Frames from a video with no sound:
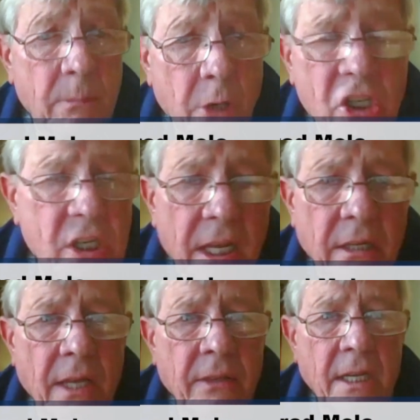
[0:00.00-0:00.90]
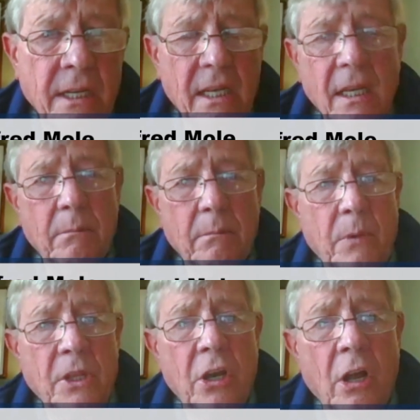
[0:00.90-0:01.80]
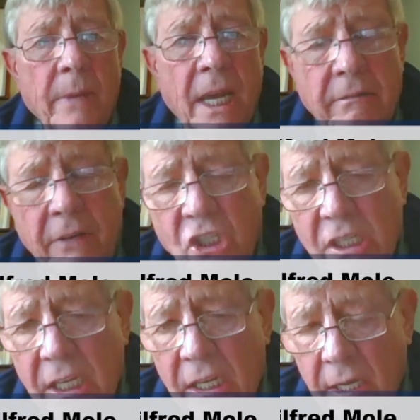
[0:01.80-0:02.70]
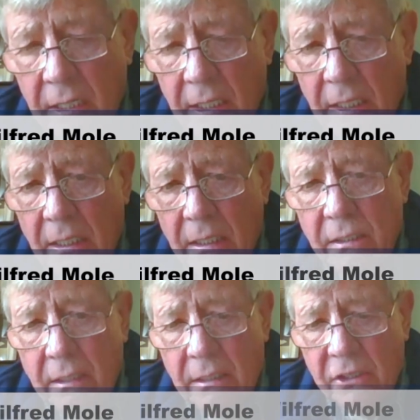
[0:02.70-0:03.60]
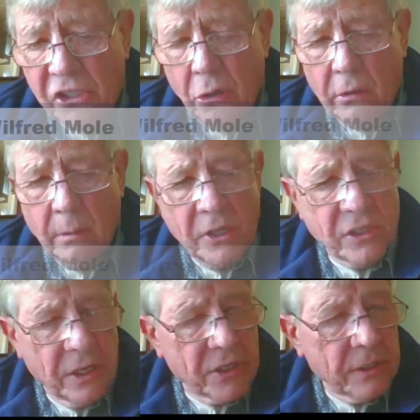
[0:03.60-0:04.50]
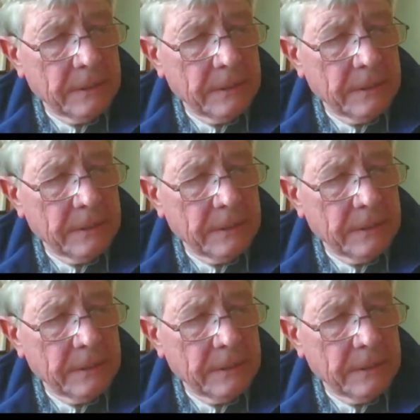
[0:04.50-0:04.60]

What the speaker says: commercially, and then when the Aumann eventually sold the business,